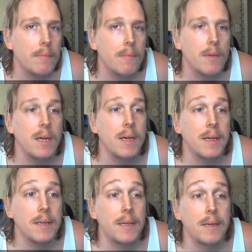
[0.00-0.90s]

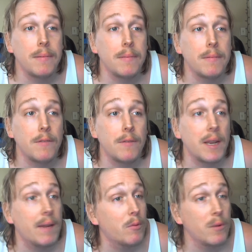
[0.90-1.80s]
Yeah. Don't forget
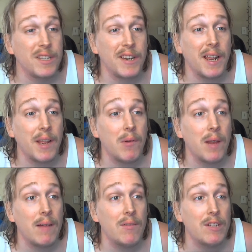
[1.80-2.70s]
every Wednesday night, go
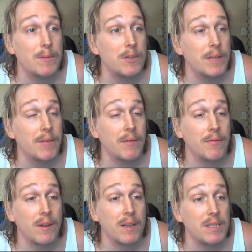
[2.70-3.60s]
live on Smash TV and
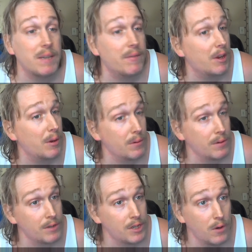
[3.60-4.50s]
Friends. You never know who's going
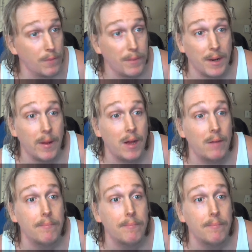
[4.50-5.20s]
to show up, and I'll